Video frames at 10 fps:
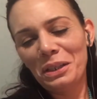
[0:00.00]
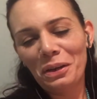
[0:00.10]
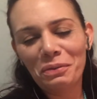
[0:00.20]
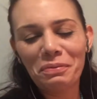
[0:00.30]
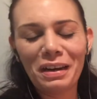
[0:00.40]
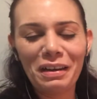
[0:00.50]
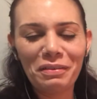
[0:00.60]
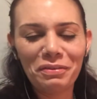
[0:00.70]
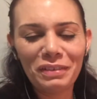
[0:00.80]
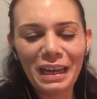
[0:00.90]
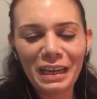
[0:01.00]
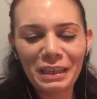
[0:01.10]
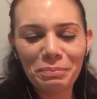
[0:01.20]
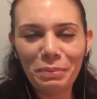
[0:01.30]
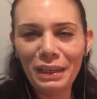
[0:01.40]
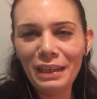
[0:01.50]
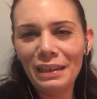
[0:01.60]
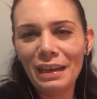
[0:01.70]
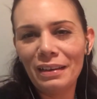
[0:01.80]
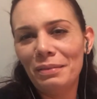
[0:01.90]
around like a bee,
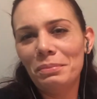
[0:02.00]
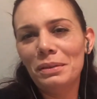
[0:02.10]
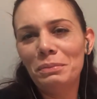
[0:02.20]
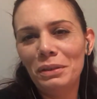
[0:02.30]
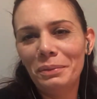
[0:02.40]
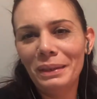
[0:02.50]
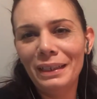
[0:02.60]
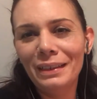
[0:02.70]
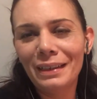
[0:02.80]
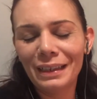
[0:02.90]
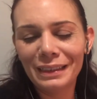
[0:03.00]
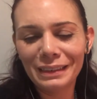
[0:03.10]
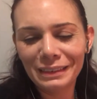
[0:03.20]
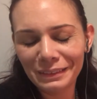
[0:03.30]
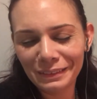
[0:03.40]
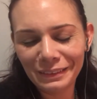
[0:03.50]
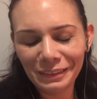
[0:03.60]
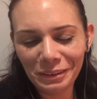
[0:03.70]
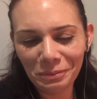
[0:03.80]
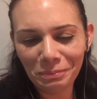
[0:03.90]
like a bumblebee kind
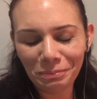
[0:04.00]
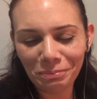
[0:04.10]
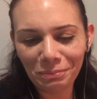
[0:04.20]
of,